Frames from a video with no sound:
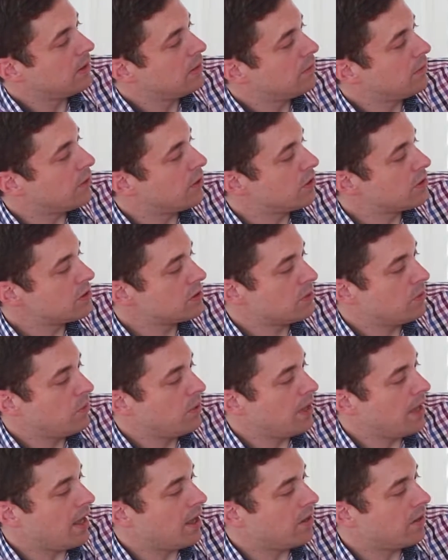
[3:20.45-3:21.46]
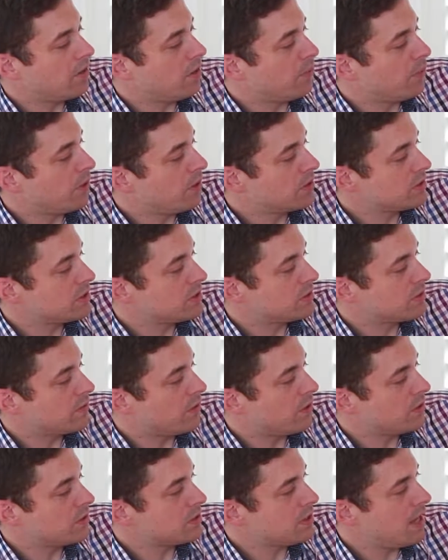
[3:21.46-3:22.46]
First, we enter the person's
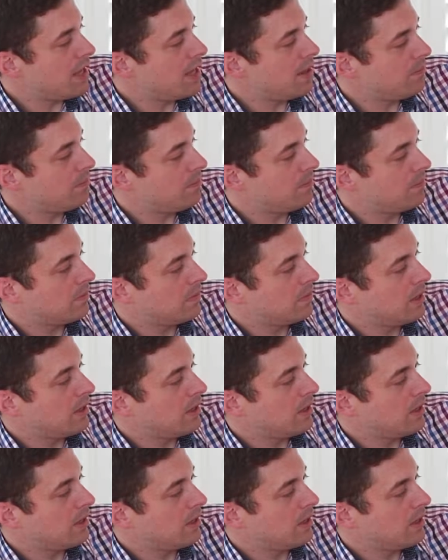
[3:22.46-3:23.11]
first name,